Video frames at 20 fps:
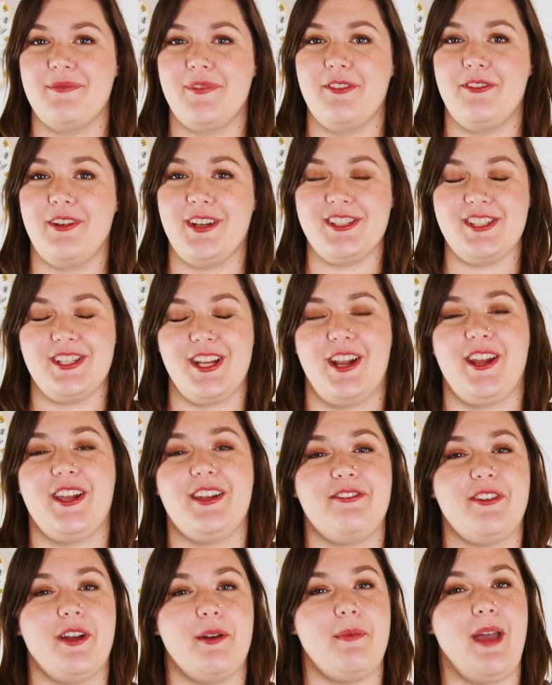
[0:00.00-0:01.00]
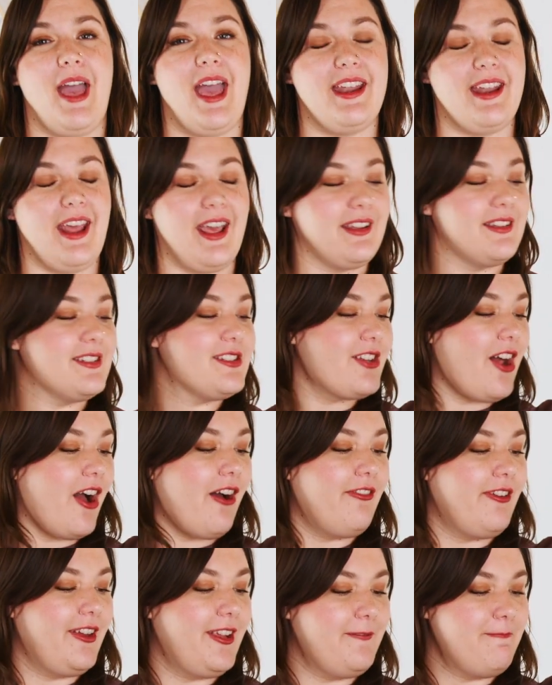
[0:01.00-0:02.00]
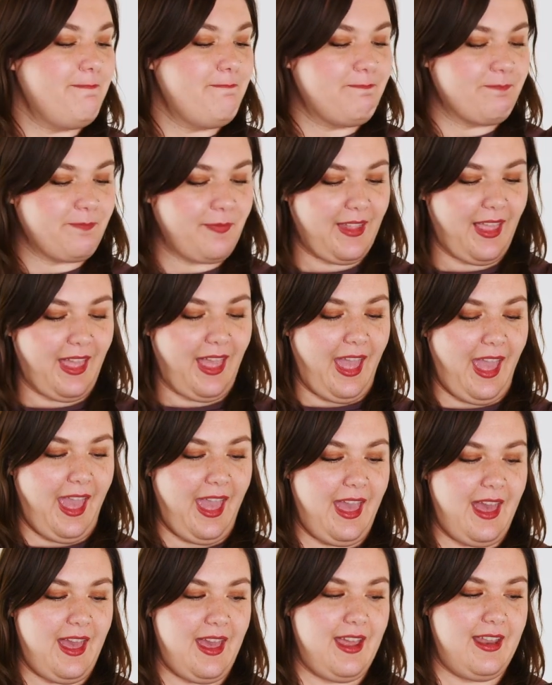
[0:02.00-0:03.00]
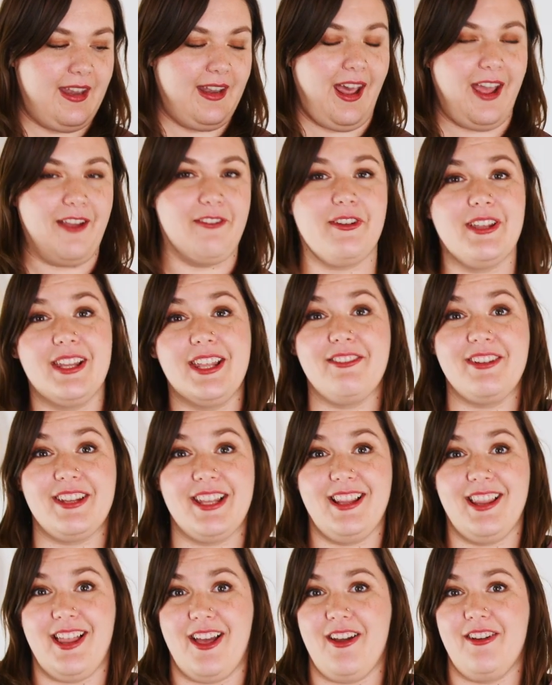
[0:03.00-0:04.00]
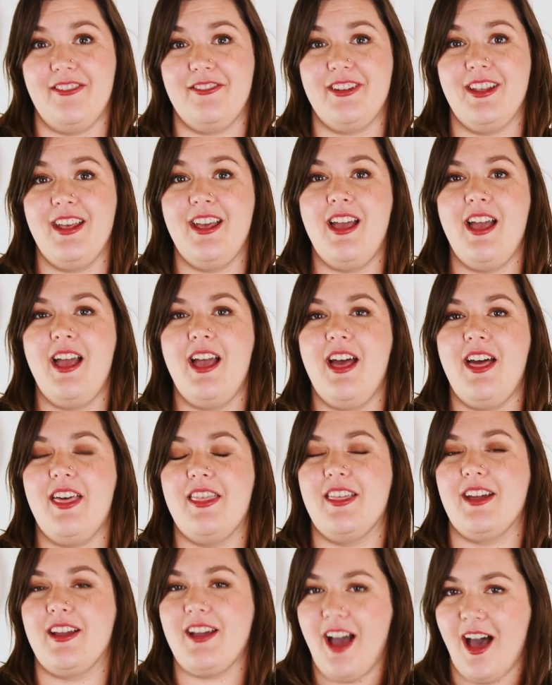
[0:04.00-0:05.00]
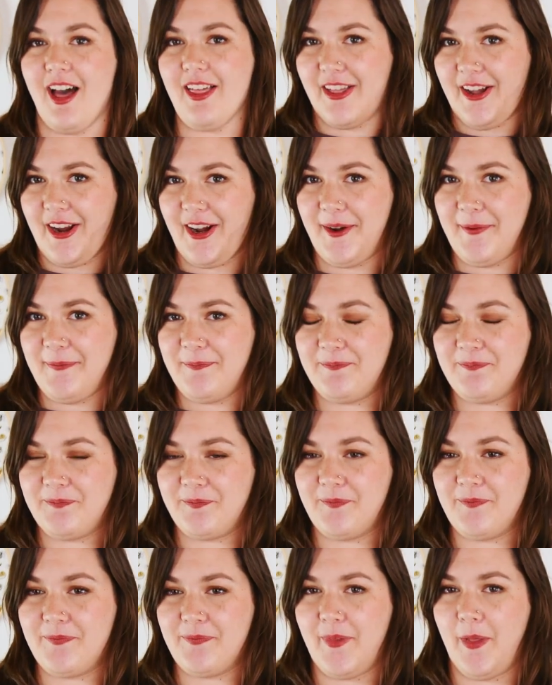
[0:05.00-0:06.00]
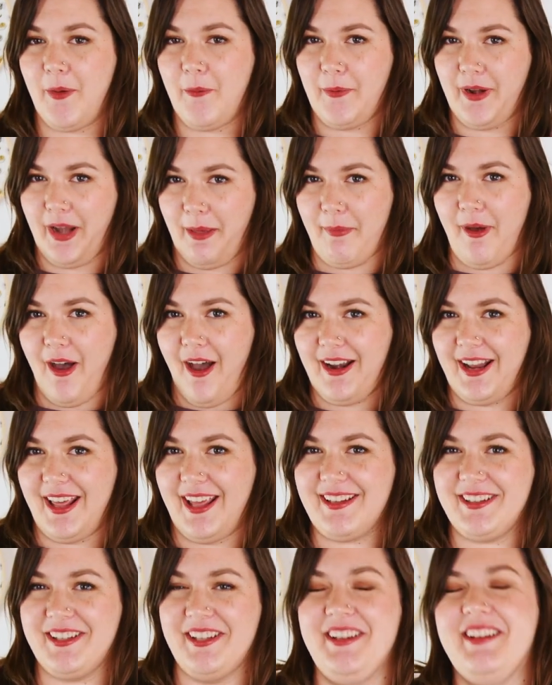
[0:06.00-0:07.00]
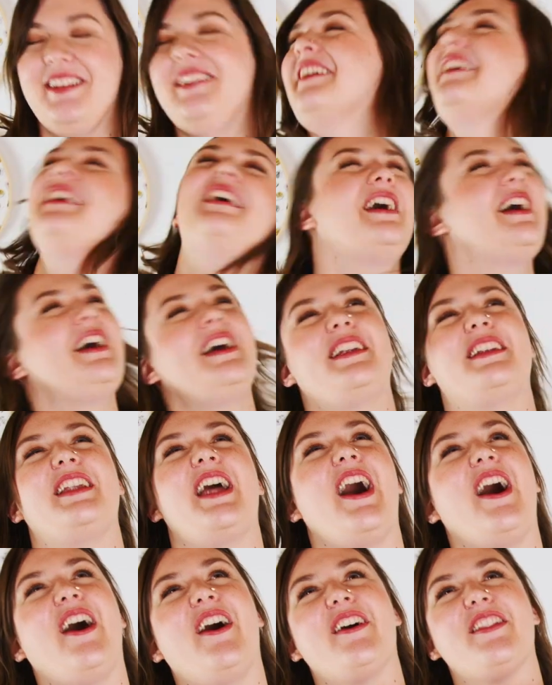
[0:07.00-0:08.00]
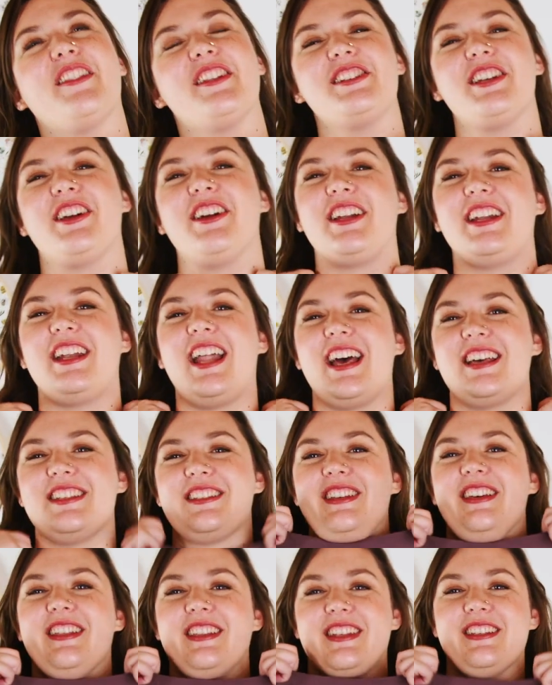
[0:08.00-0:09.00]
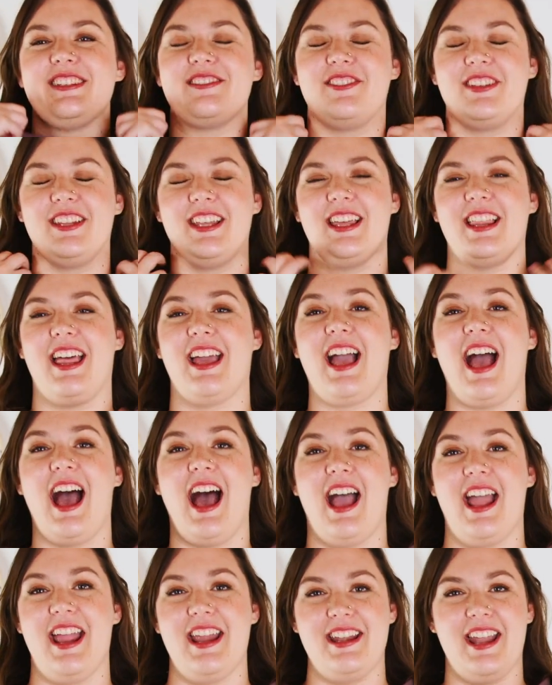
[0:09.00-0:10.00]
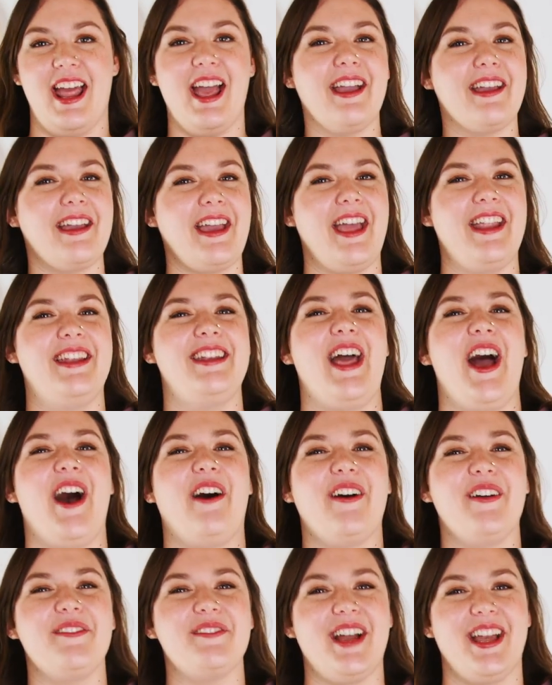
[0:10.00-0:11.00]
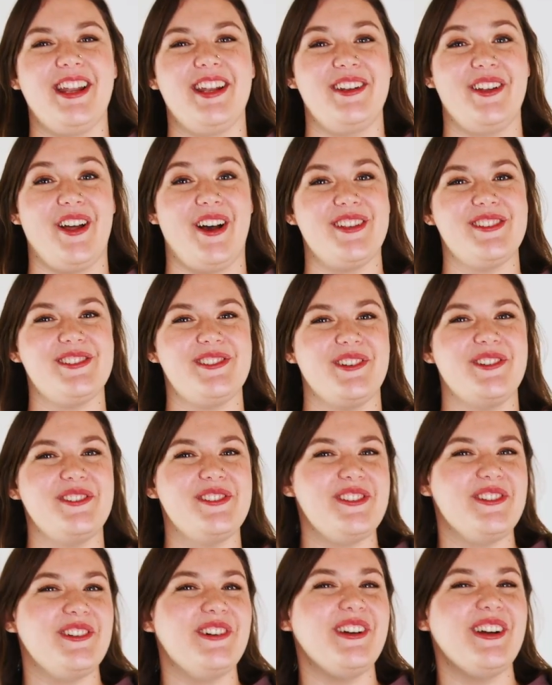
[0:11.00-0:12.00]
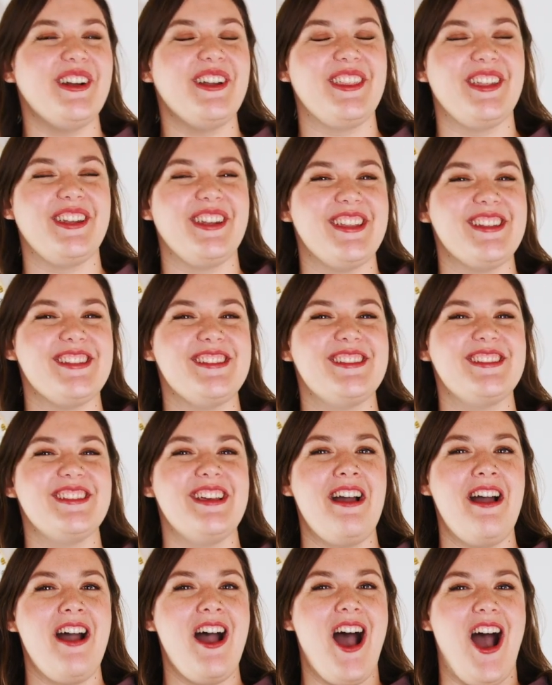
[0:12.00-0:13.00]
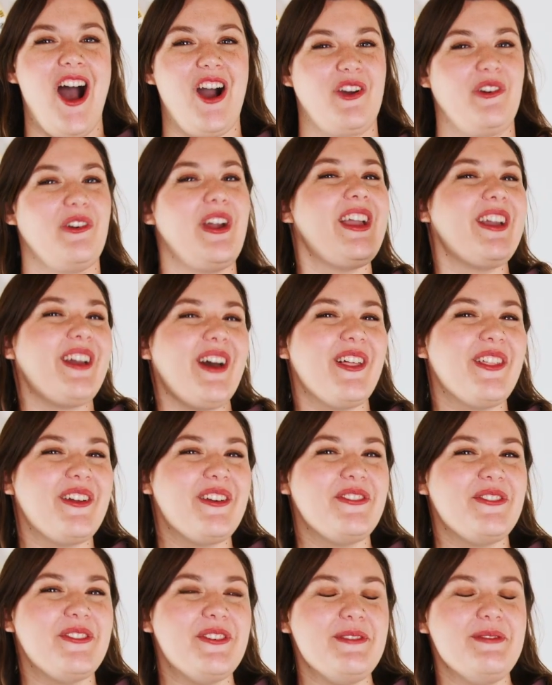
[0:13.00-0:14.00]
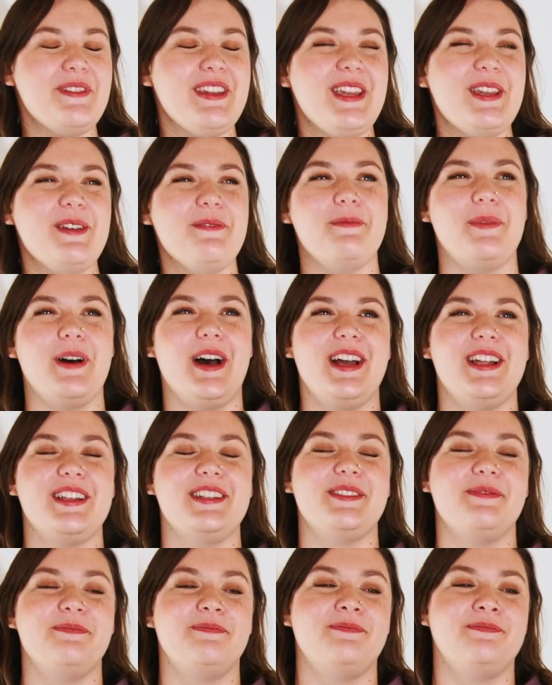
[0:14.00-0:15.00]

French terry from NN Stoffen, and I really, really loved the color when I bought it. Now the Sheridan has this really like high neck, and now I'm kind of not so sure that it's a great color for me, but